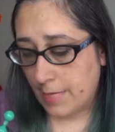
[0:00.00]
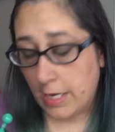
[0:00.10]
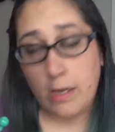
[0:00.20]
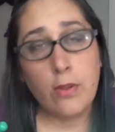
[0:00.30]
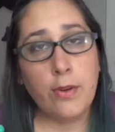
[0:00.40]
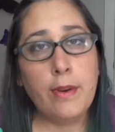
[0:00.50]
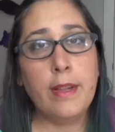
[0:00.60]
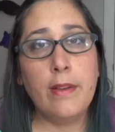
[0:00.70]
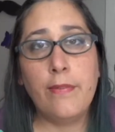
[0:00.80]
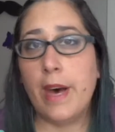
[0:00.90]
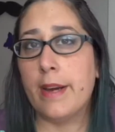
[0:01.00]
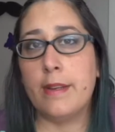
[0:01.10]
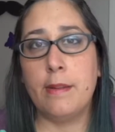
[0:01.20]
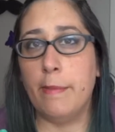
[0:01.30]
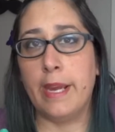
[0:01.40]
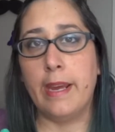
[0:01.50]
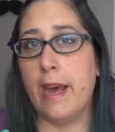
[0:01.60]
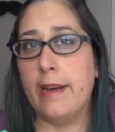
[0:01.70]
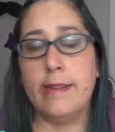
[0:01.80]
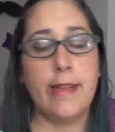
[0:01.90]
including the fact that my
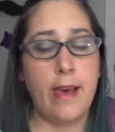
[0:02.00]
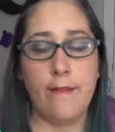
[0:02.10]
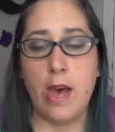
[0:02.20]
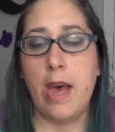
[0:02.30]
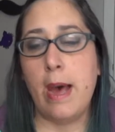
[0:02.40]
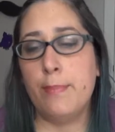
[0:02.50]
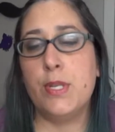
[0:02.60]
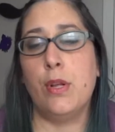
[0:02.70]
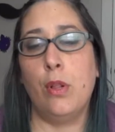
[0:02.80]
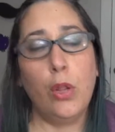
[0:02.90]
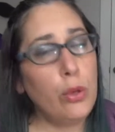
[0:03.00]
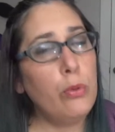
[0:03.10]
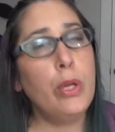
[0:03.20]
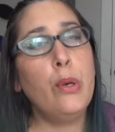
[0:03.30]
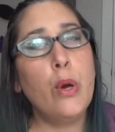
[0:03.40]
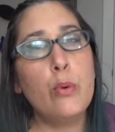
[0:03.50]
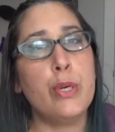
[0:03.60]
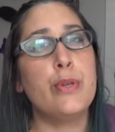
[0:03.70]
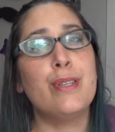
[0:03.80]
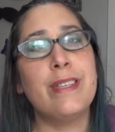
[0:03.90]
cats have absolutely no
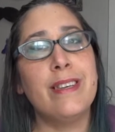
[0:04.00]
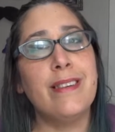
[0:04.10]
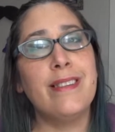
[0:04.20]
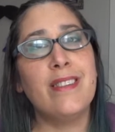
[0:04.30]
interest in it.